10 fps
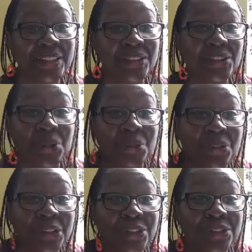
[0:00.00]
So
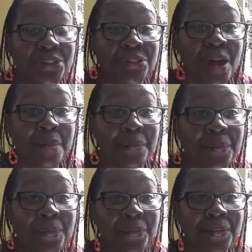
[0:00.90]
drop
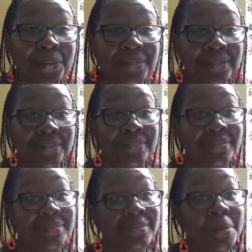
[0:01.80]

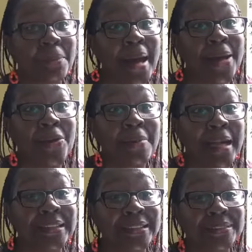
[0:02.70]
the
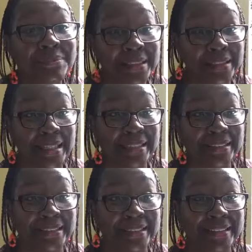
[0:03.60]
biomass
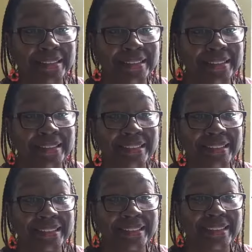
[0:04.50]
mentality
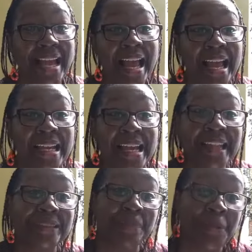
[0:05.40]
and
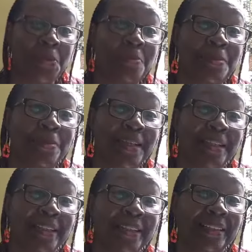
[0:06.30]
let's be a human being.